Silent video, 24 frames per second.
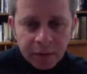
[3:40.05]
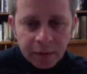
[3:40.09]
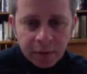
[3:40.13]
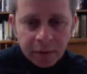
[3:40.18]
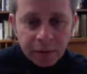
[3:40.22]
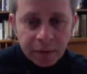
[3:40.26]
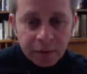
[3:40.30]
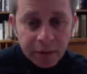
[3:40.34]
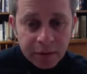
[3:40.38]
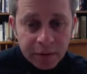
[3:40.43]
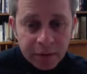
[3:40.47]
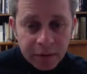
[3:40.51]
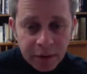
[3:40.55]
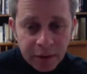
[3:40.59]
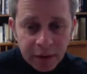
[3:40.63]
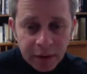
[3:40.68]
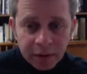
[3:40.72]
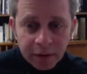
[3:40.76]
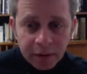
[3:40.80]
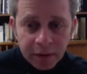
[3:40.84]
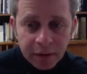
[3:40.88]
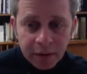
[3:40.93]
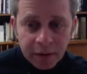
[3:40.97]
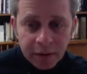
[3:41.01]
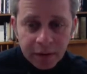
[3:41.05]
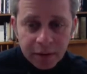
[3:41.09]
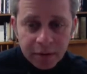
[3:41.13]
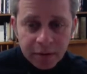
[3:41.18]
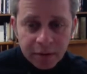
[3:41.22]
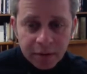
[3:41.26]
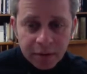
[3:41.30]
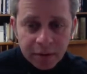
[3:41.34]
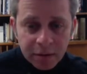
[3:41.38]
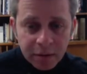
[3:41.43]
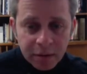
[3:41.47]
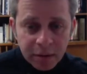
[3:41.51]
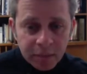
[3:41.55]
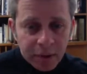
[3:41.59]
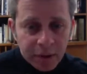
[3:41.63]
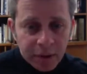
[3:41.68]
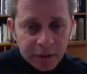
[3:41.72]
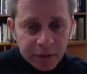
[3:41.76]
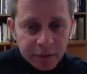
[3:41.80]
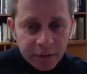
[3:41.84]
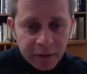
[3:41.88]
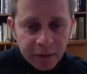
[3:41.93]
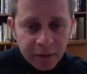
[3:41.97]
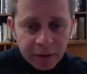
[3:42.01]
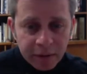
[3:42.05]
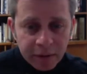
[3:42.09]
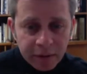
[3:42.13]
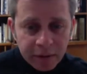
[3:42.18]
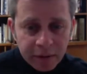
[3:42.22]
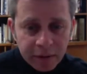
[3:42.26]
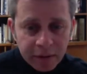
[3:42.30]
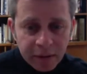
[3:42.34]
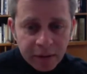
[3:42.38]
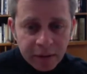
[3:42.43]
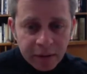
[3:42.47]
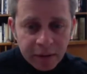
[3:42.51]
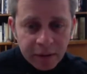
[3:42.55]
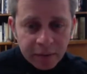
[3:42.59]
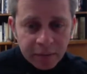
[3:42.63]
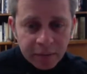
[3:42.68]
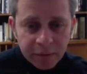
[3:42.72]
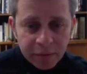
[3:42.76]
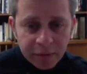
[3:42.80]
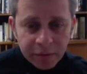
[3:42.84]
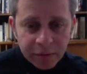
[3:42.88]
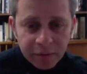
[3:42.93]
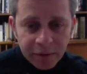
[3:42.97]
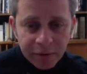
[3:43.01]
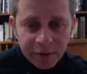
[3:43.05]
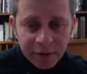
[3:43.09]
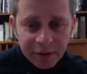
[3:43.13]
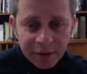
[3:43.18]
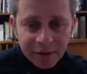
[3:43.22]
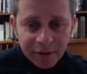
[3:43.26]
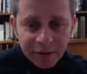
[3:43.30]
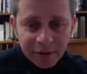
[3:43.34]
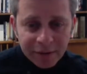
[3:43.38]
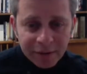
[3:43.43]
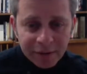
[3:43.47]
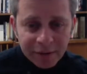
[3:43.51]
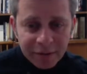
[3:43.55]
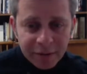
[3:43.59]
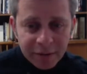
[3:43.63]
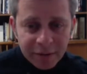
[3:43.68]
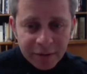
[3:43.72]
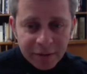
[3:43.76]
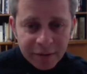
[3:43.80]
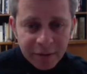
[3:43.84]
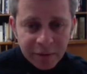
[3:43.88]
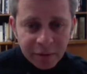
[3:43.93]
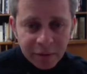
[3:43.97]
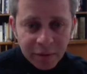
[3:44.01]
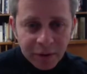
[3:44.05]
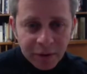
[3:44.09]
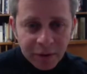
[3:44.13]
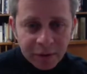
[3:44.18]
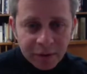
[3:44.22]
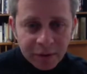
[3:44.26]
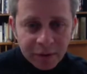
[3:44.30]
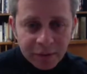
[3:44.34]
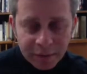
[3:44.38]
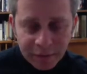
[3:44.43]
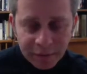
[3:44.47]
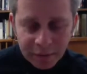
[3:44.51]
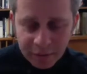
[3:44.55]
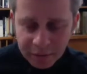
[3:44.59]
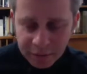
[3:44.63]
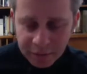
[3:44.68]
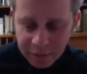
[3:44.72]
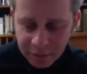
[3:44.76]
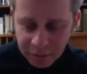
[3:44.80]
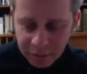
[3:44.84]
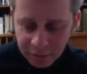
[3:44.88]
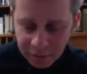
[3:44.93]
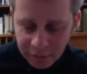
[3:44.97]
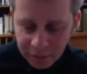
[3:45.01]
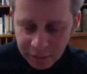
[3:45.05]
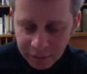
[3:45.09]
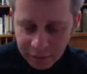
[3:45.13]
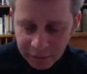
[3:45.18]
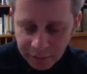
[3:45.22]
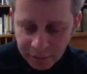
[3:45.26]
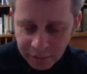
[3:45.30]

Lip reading: who incidentally has a birthday today, he would have turned 61 years old.